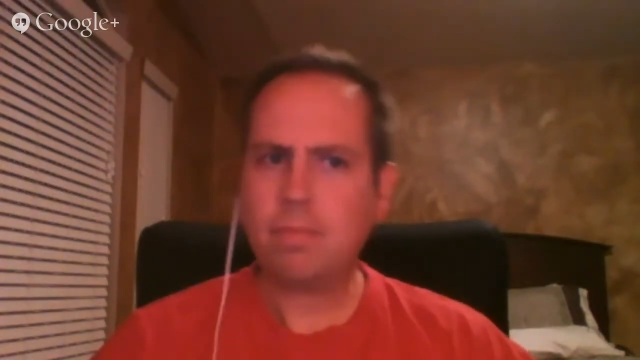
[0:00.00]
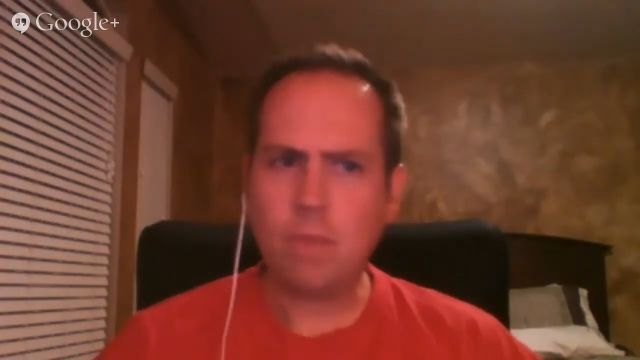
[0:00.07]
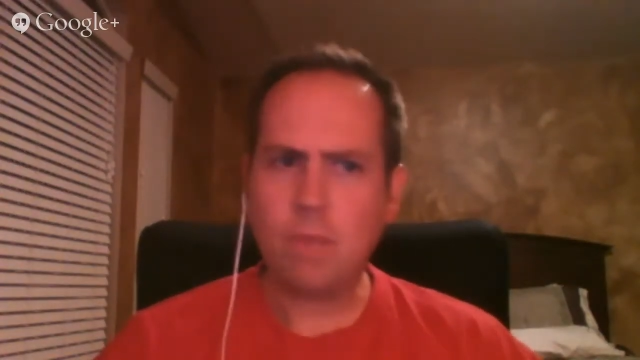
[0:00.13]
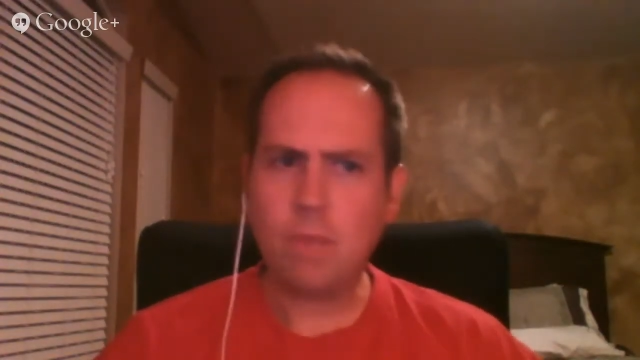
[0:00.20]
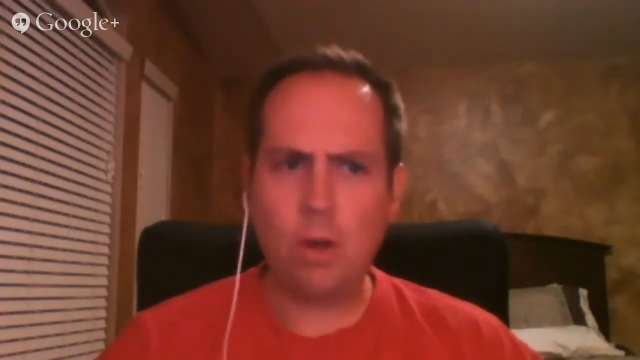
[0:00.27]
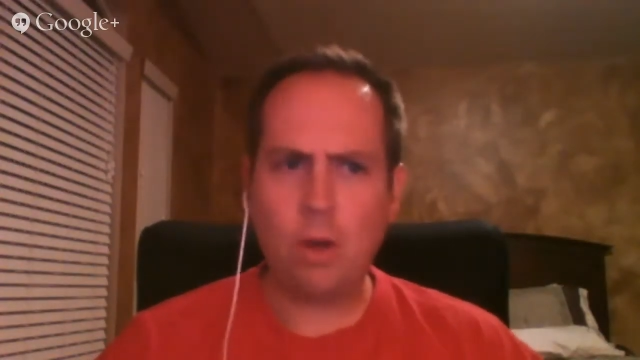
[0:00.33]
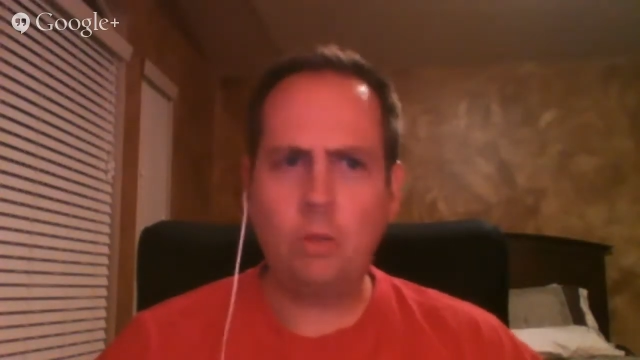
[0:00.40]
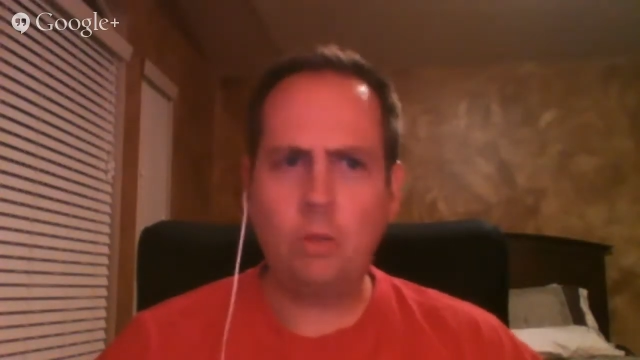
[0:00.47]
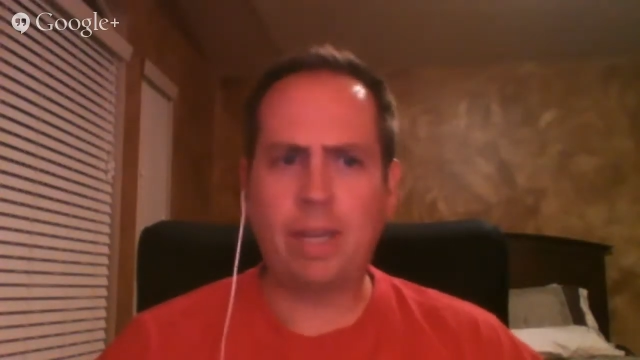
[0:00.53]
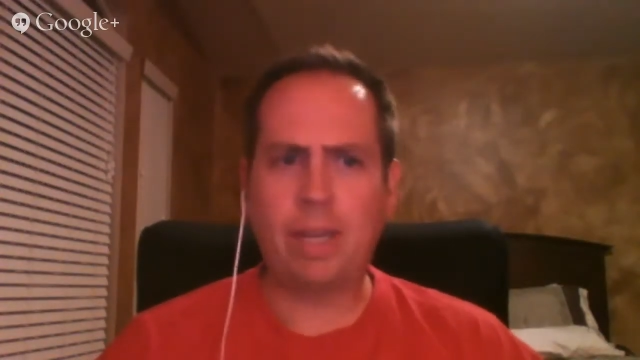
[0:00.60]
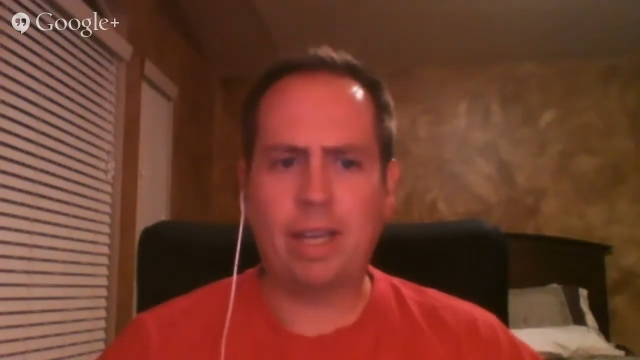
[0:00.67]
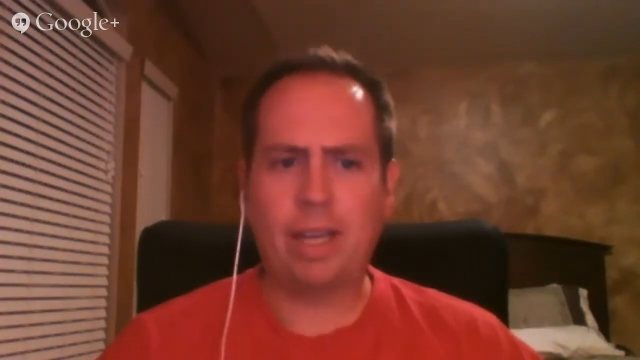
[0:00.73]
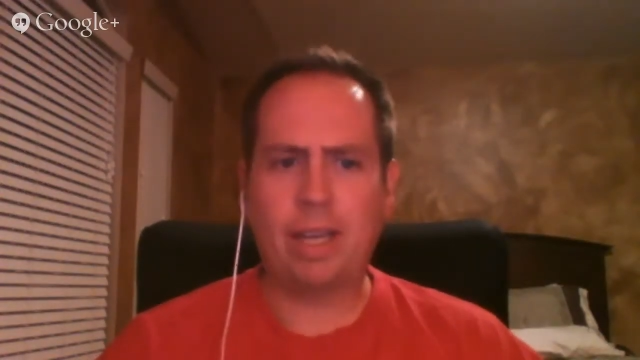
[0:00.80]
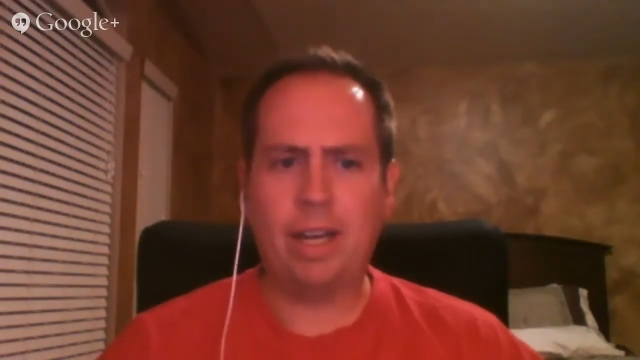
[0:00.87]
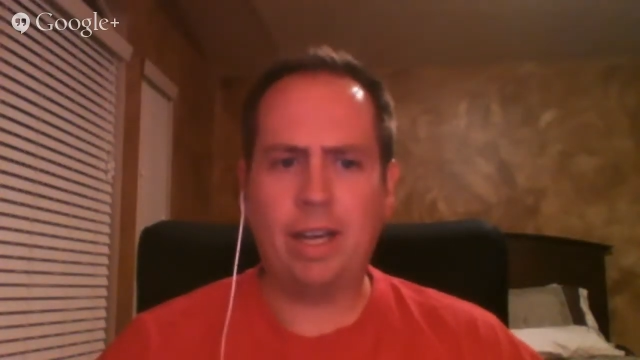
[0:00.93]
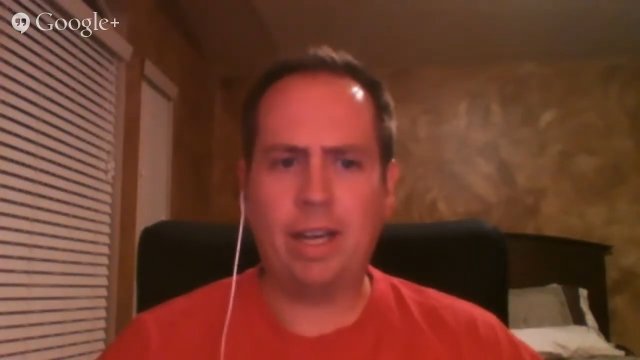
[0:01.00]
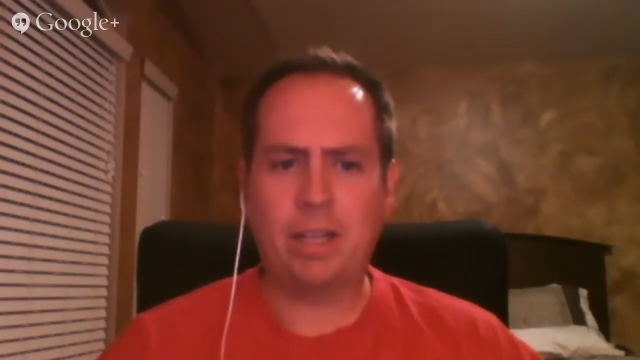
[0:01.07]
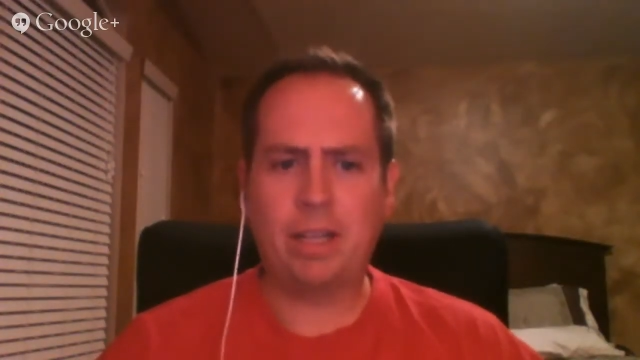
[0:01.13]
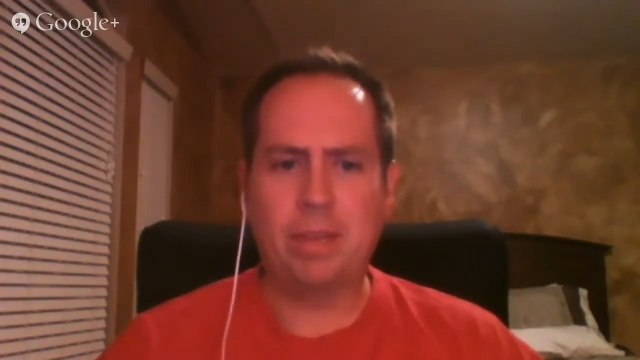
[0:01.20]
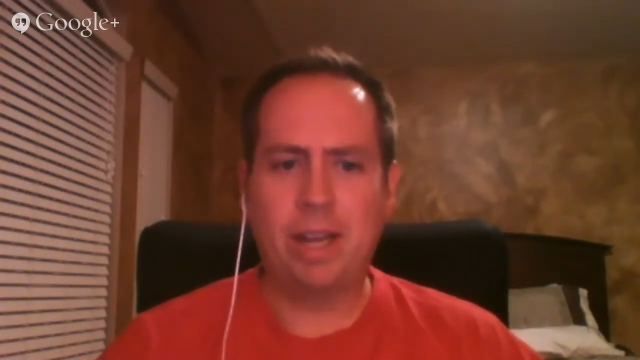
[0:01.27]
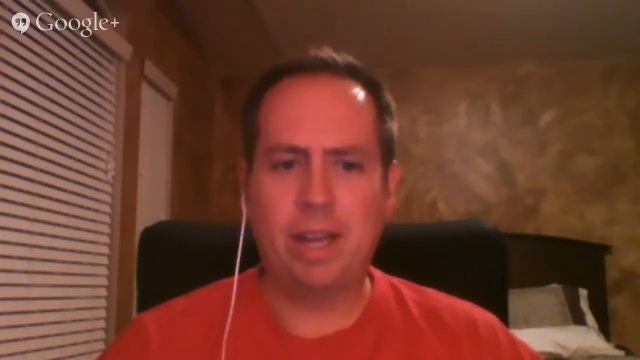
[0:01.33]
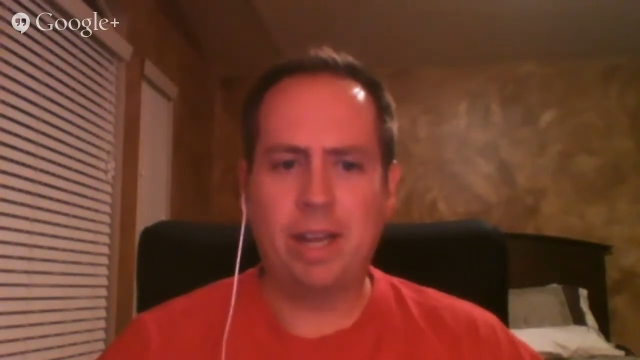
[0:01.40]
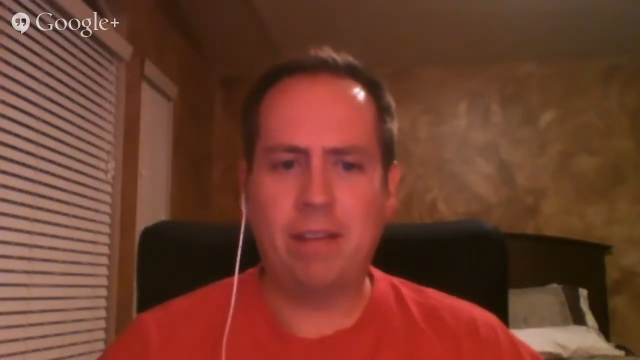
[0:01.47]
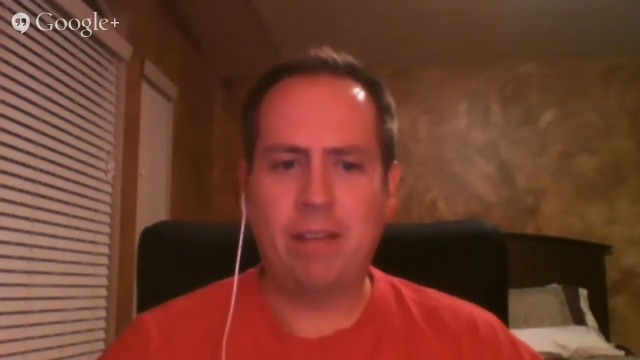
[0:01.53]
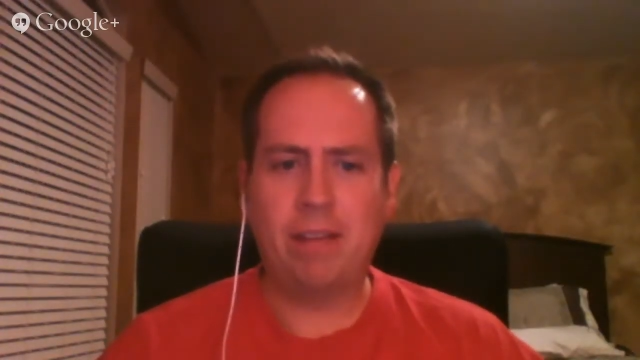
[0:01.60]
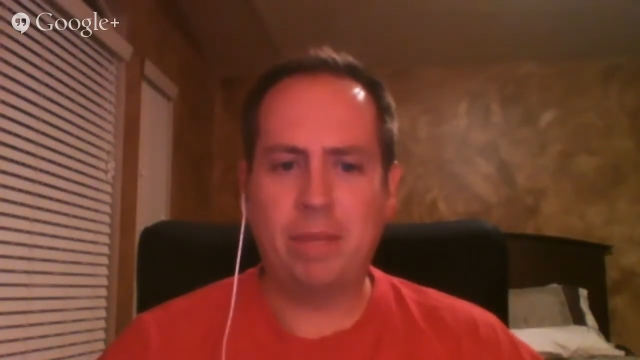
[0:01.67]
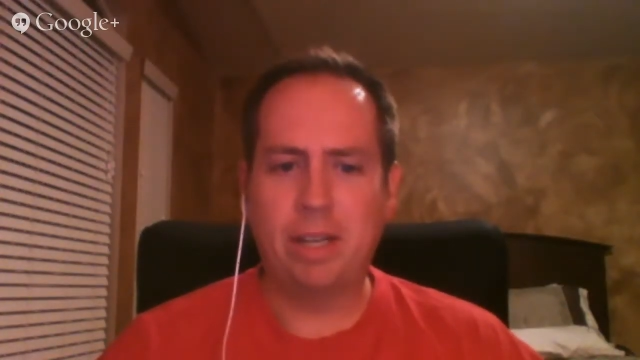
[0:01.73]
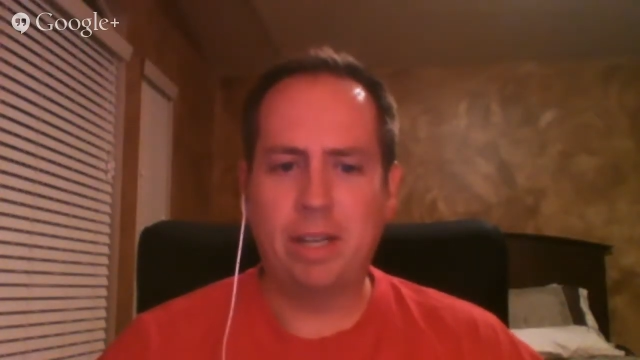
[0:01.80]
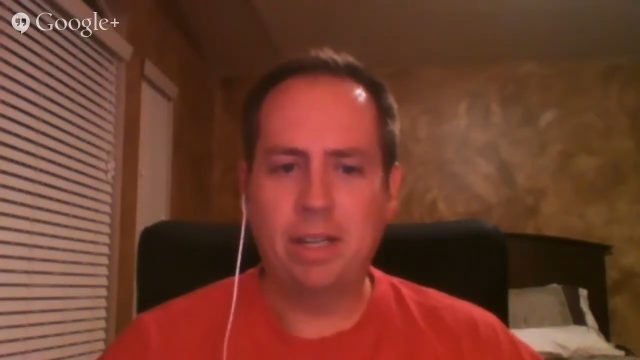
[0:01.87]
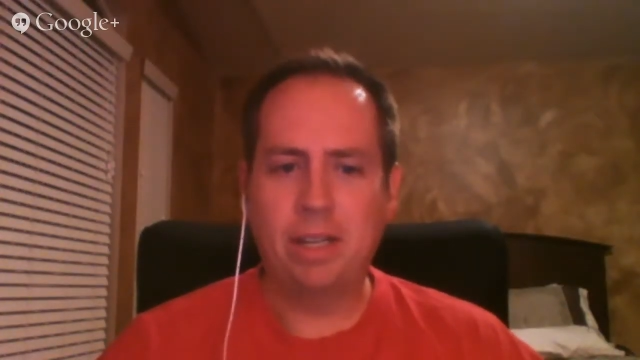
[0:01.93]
Oh my gosh, man! I've been